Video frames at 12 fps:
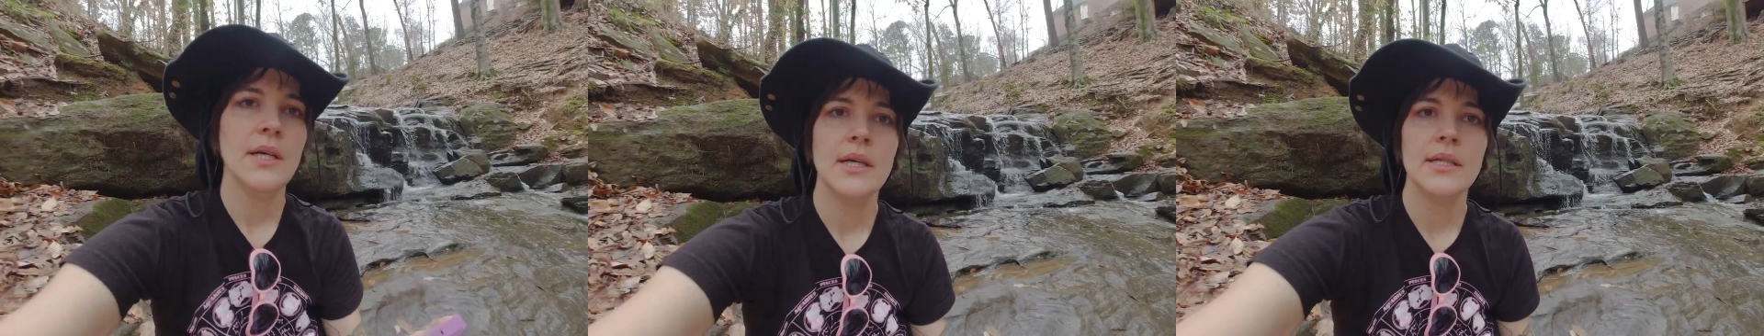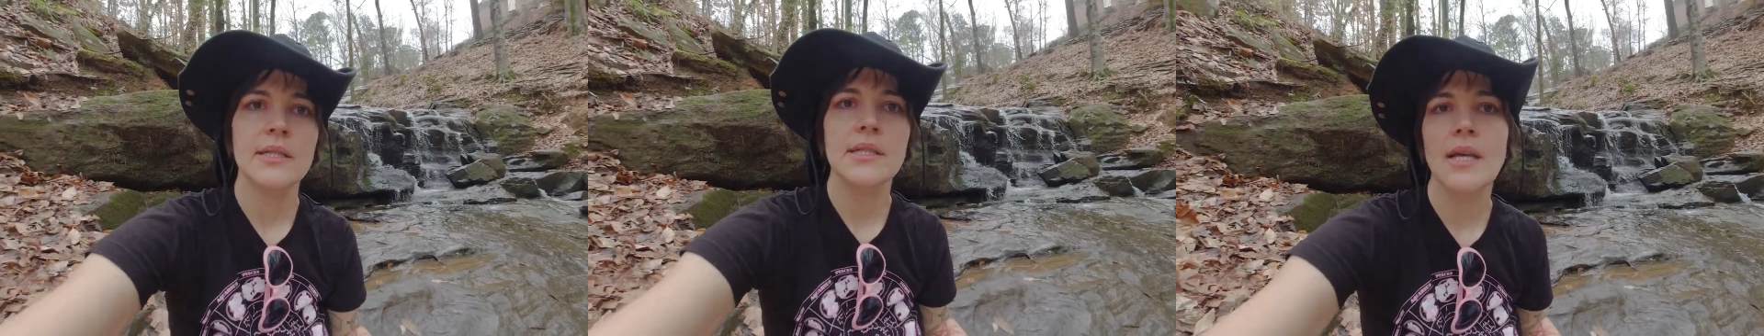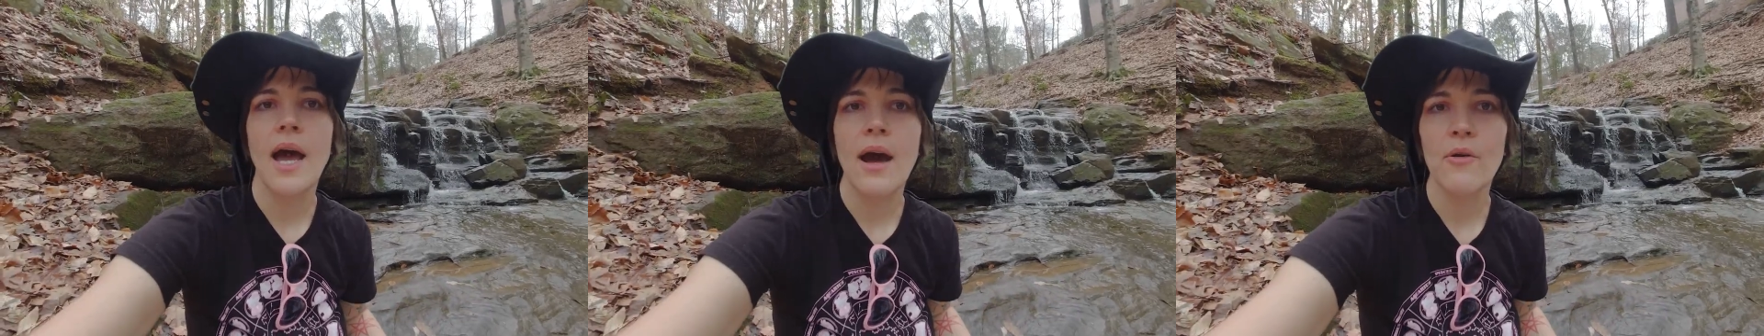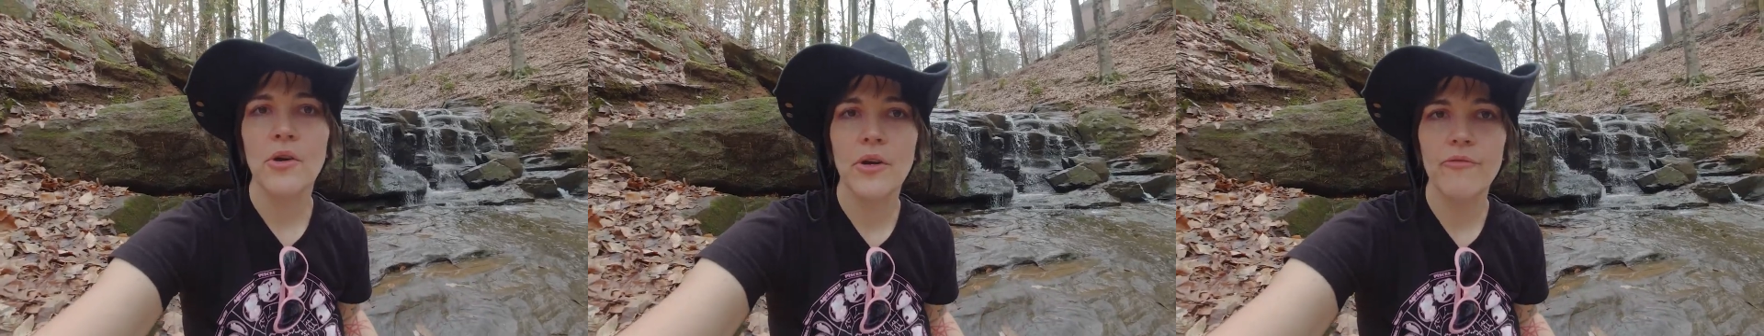It's the
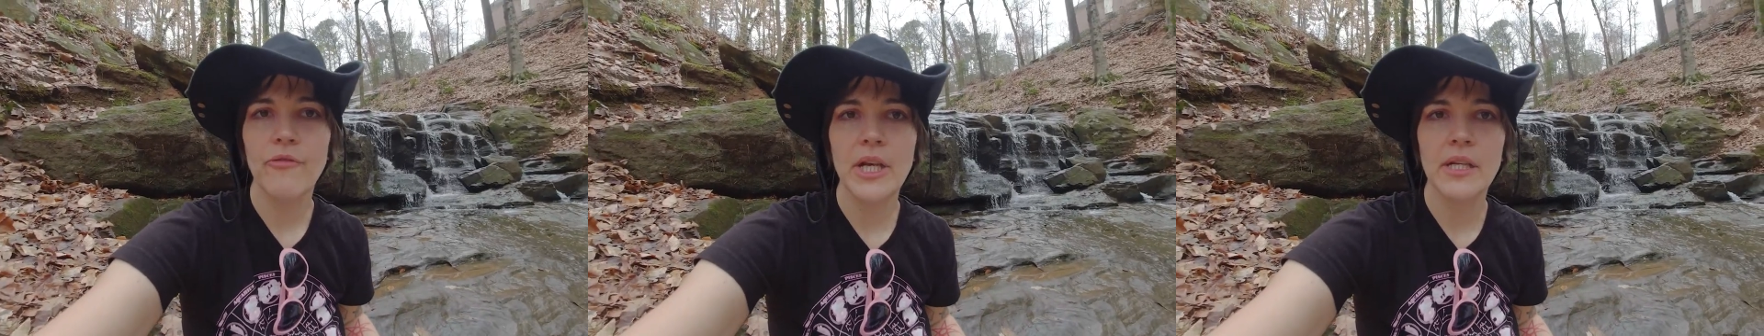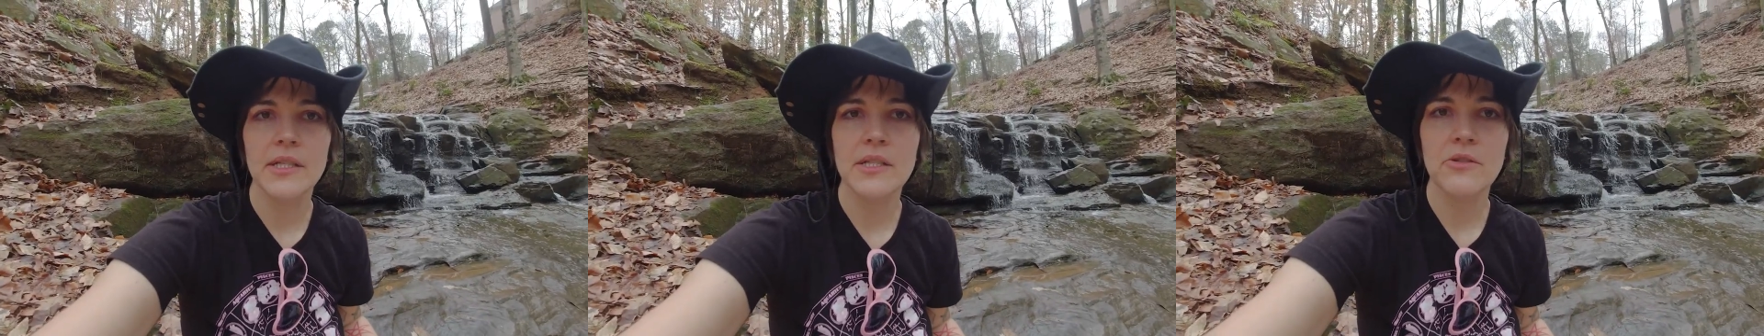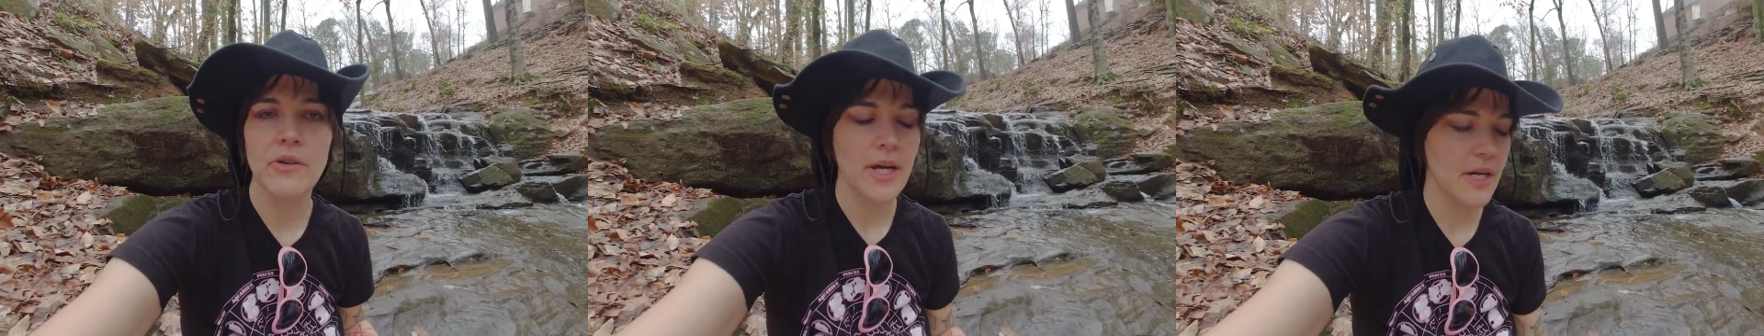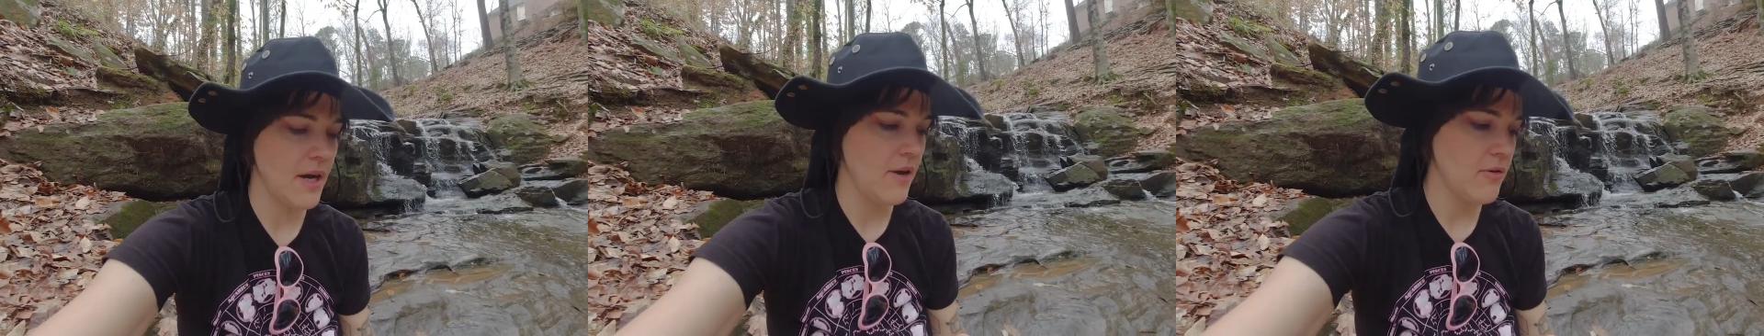hour of Venus
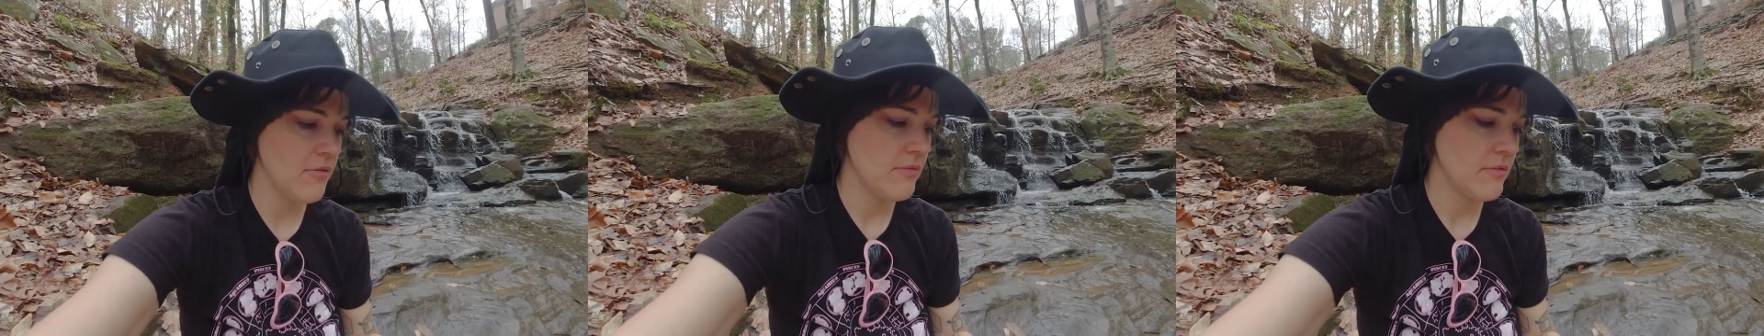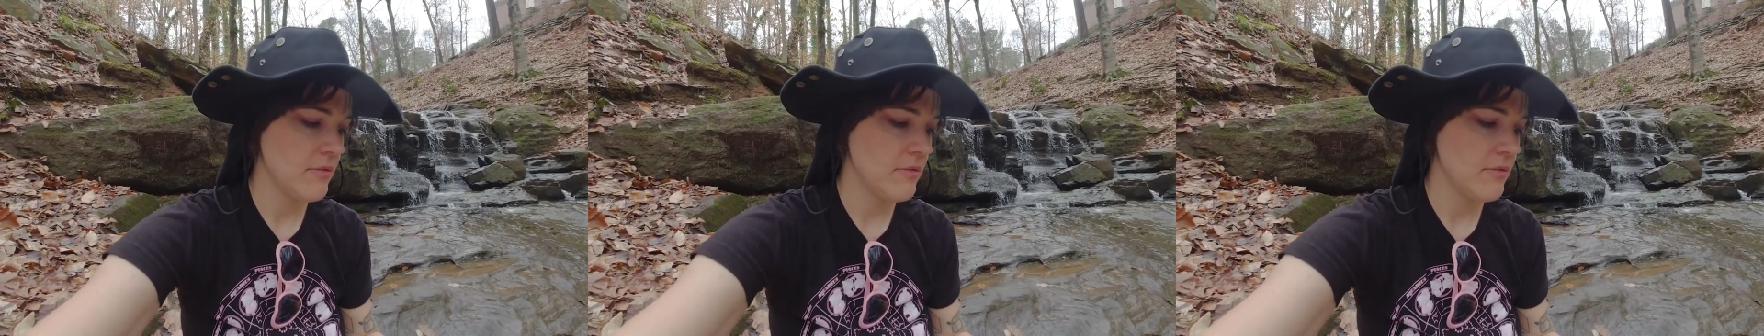right now.